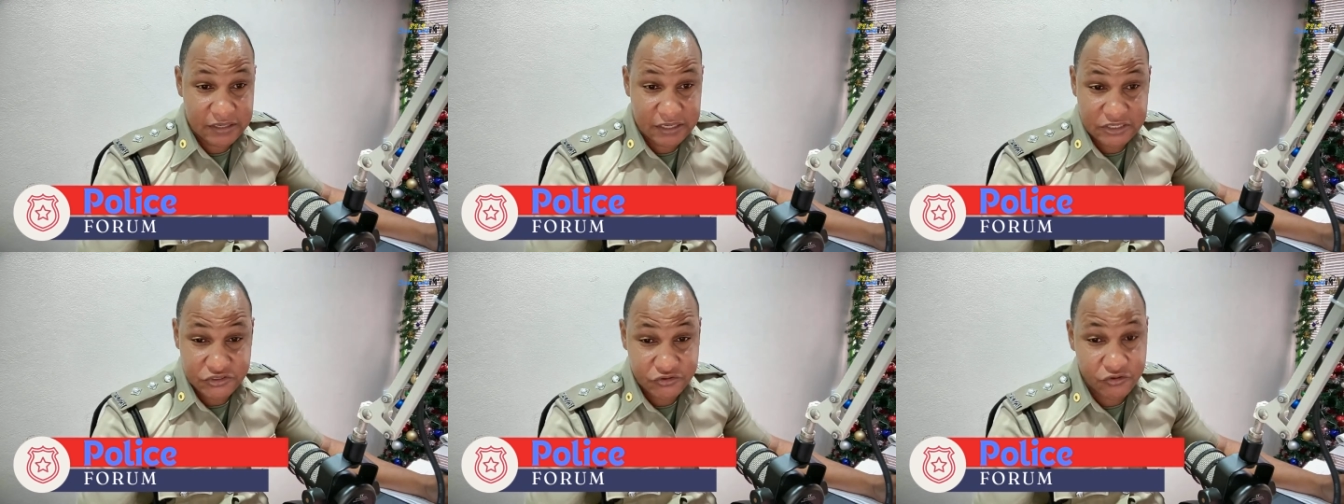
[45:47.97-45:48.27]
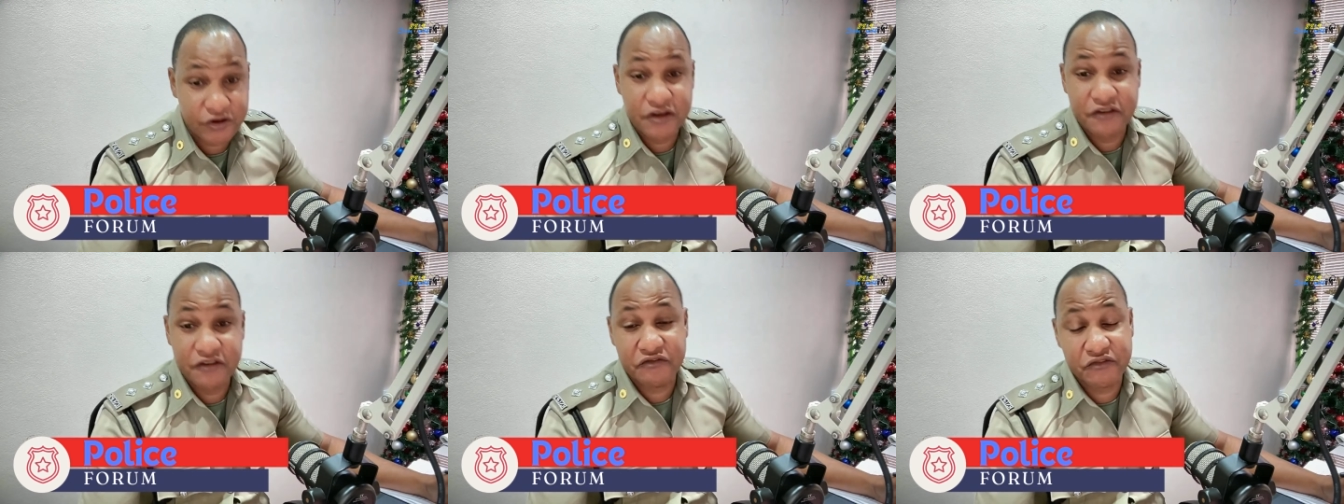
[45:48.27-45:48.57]
enjoy
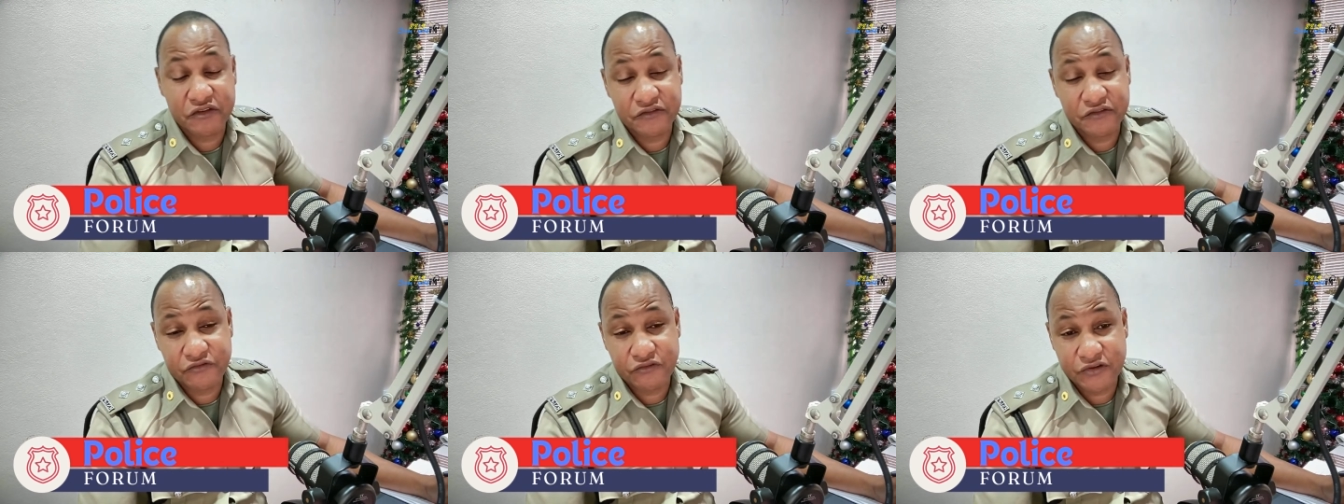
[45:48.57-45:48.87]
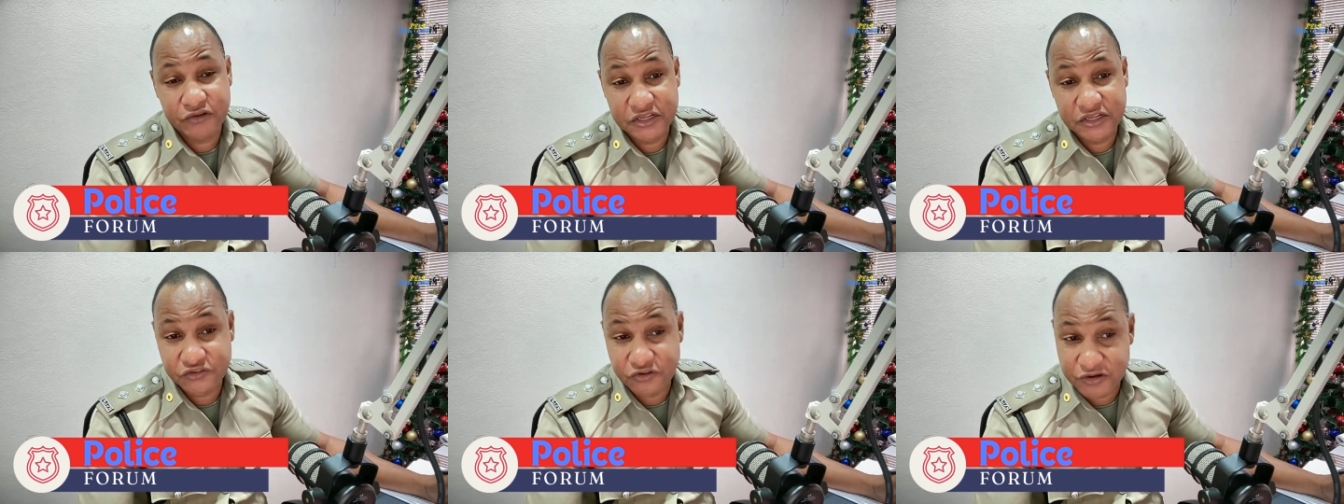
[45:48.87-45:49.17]
the free food,
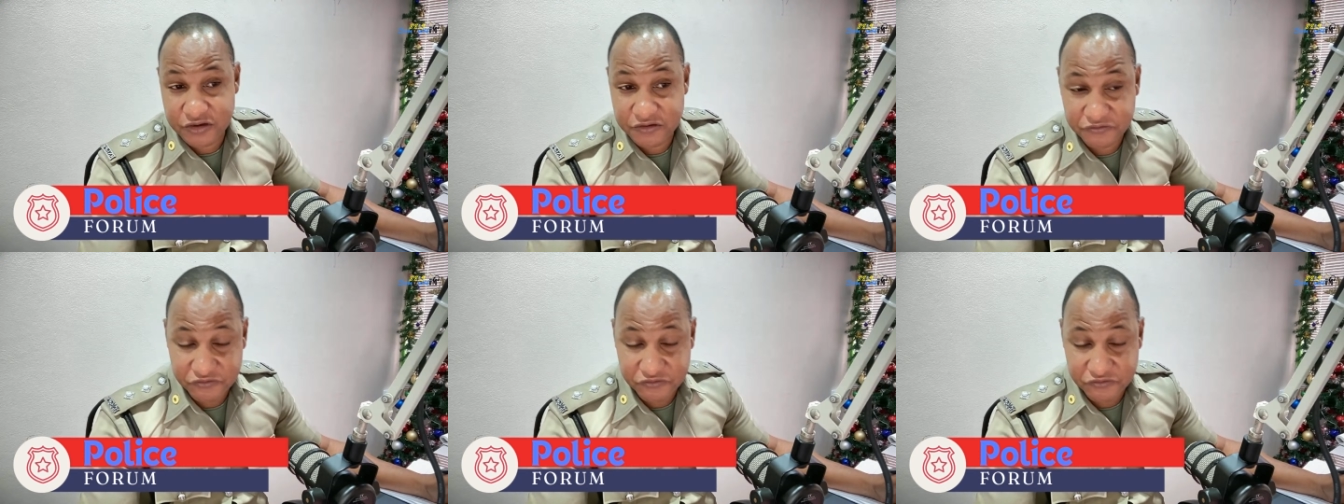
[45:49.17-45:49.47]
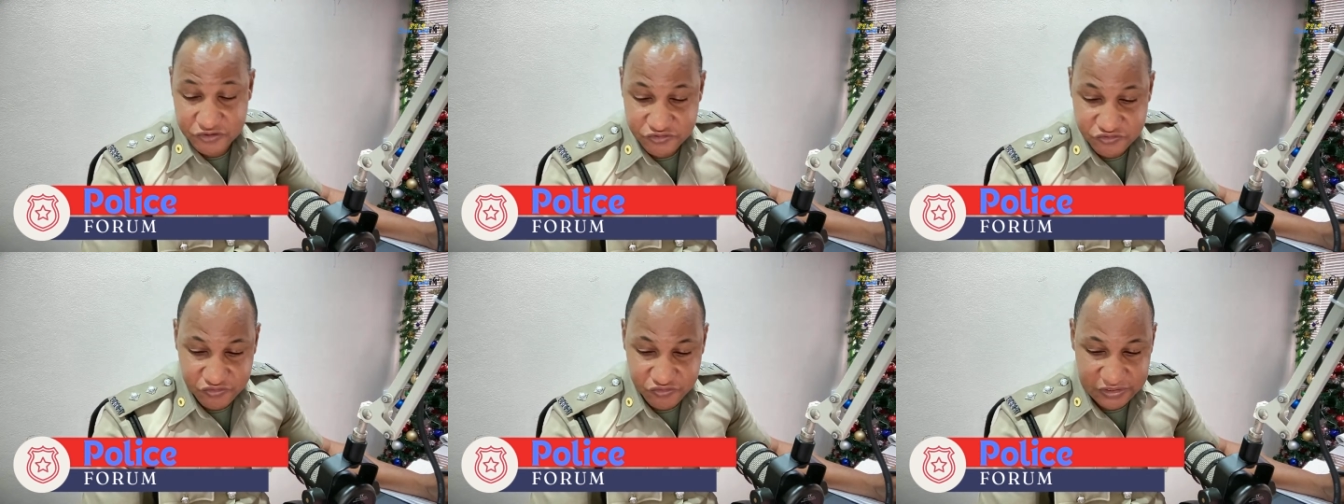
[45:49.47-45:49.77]
enjoy the free
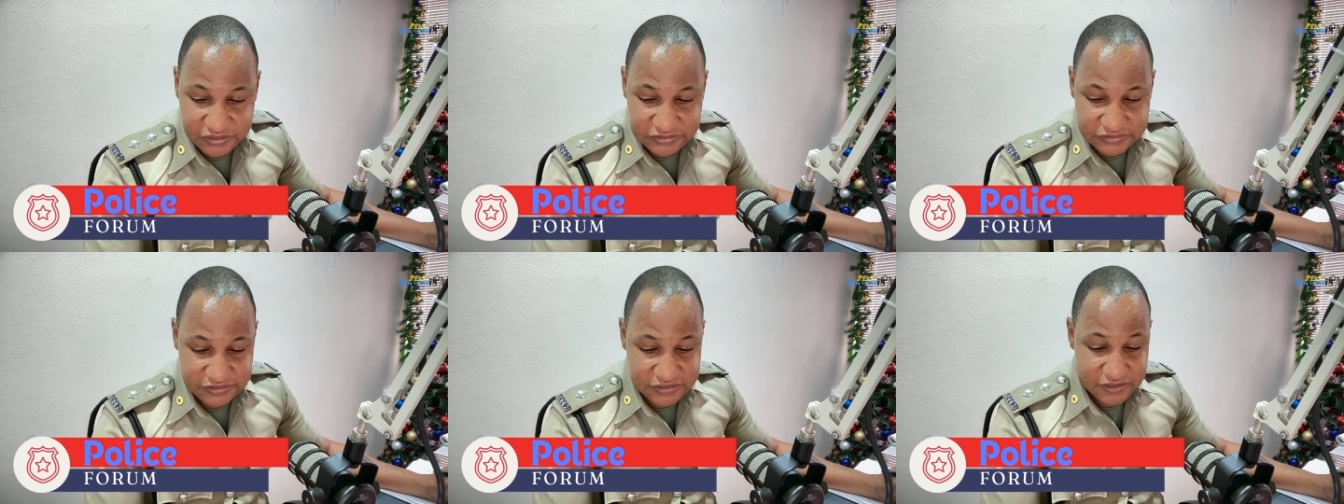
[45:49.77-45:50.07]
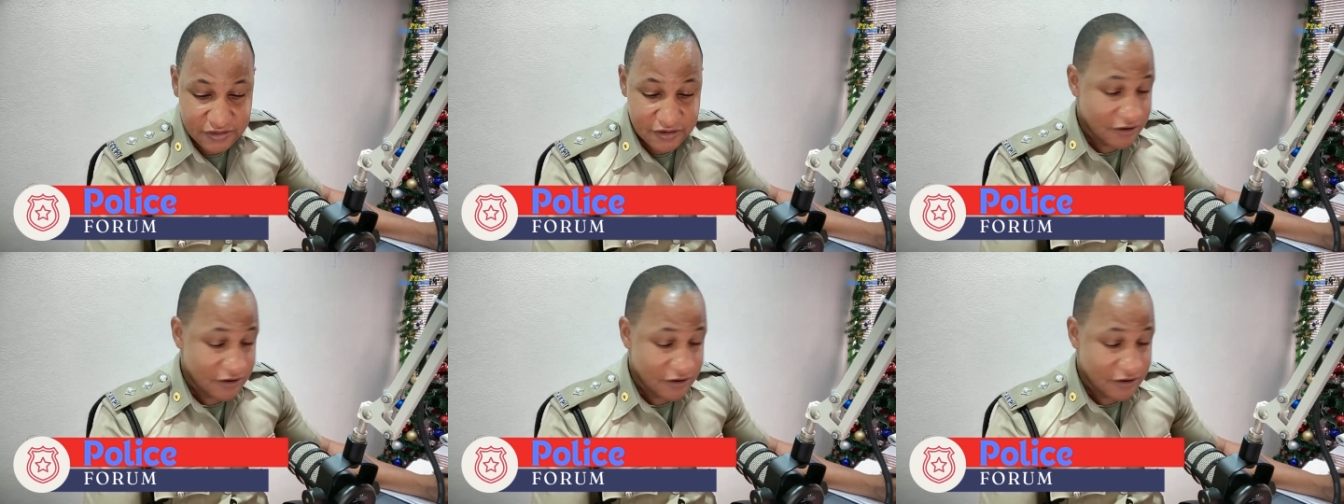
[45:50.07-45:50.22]
drinks.